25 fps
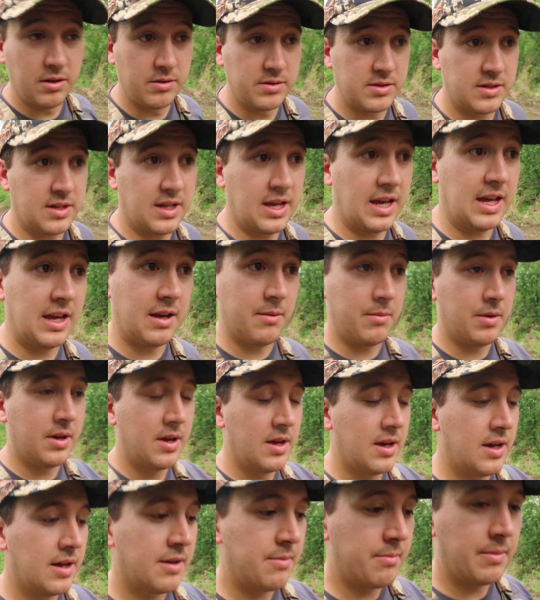close to camp,
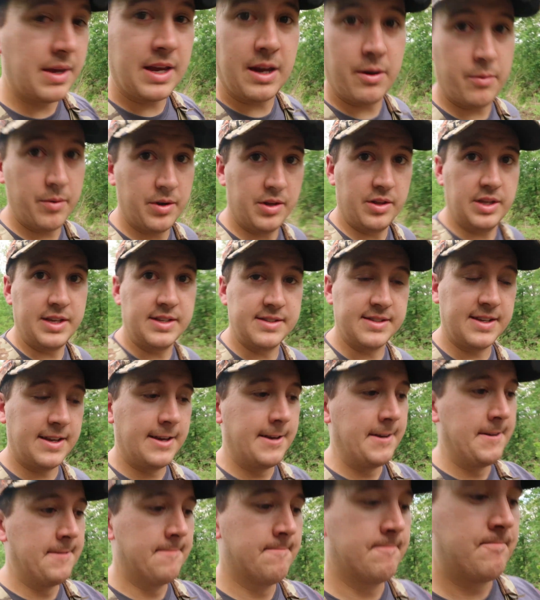make it real
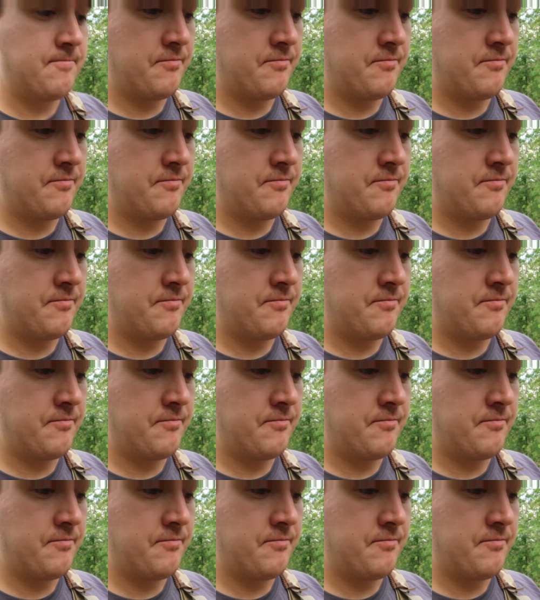easy.